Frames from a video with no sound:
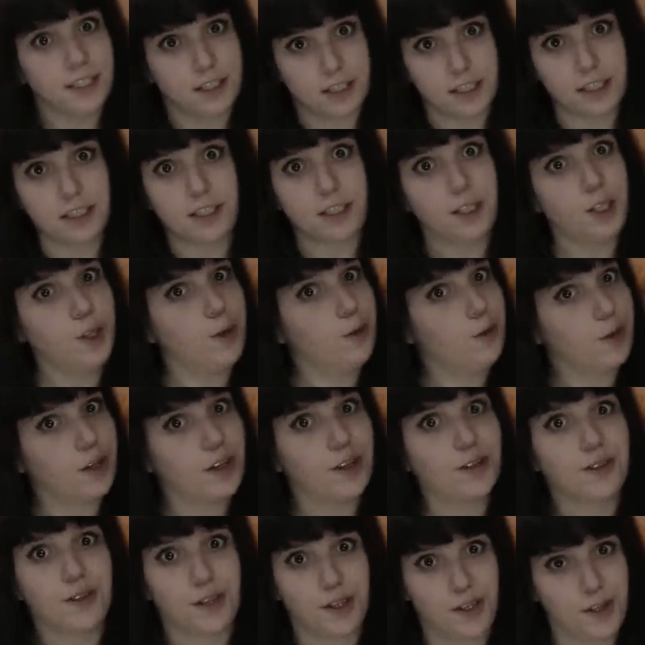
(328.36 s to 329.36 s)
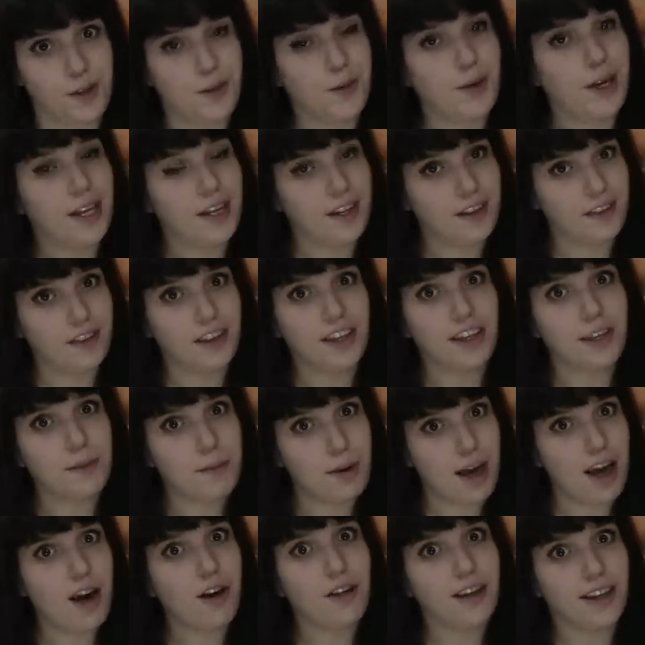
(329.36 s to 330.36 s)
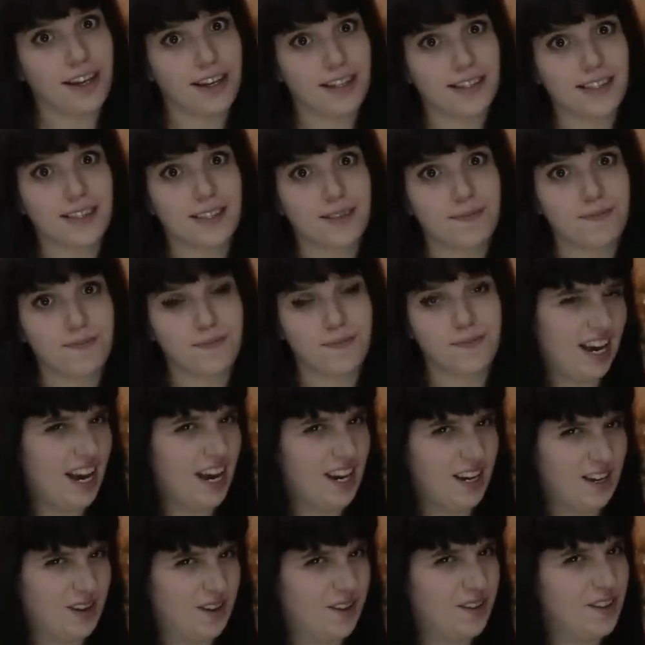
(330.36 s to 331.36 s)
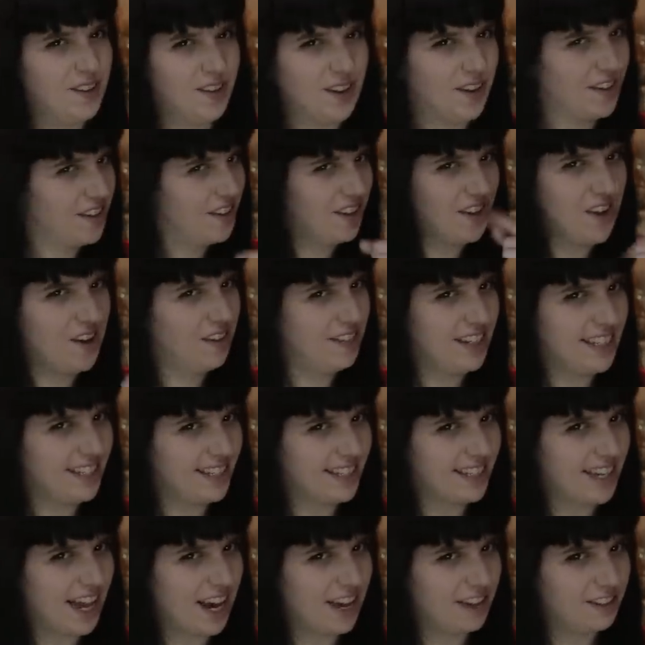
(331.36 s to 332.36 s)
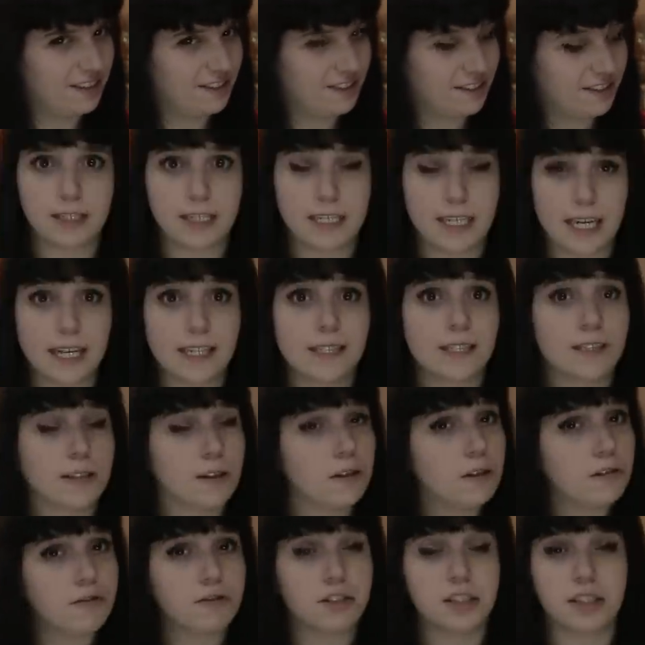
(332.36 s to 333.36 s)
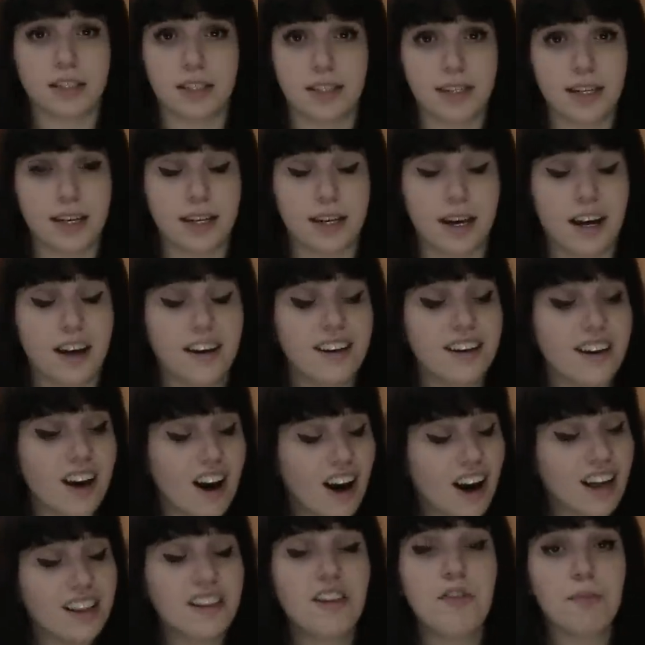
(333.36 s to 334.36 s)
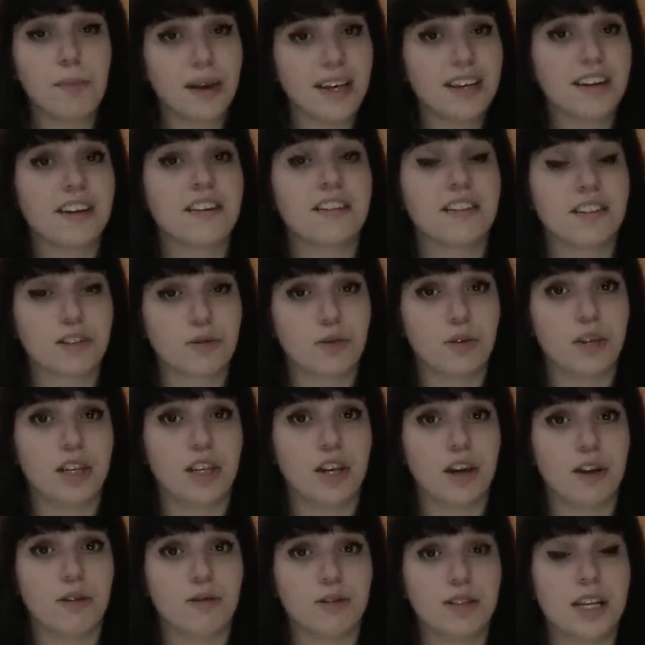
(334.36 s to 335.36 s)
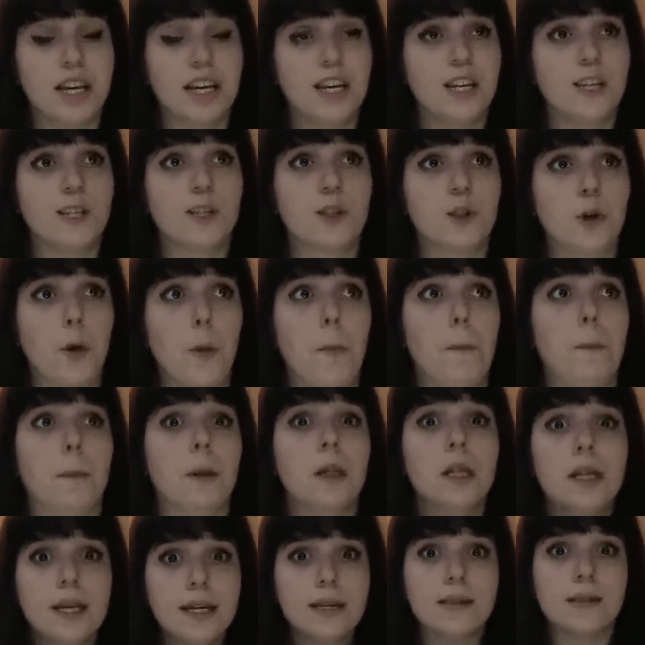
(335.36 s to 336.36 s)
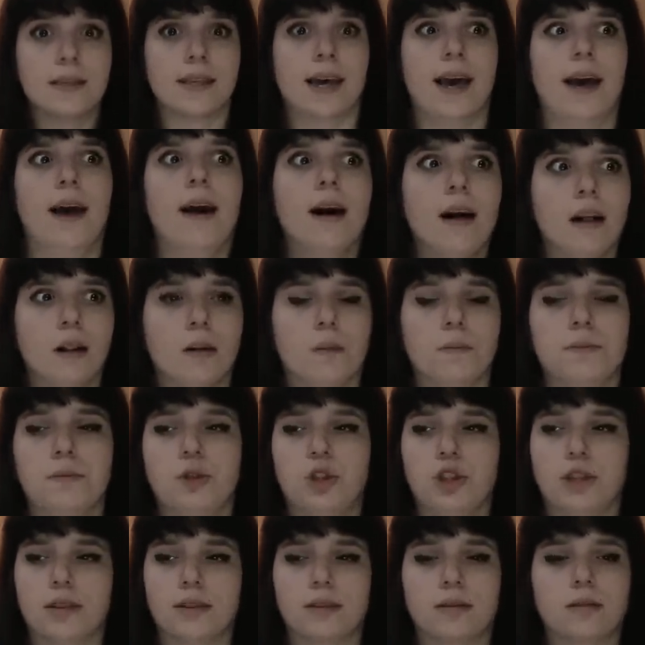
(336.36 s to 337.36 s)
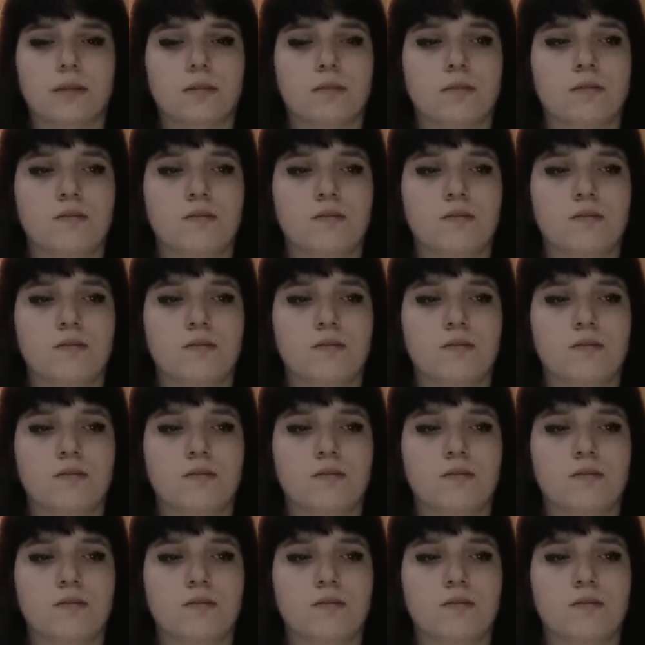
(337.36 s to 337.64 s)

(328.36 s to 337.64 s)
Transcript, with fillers: just you don't know anything about us. I know you don't know this stuff. That's all for today. i I love making these videos, so please help. Just,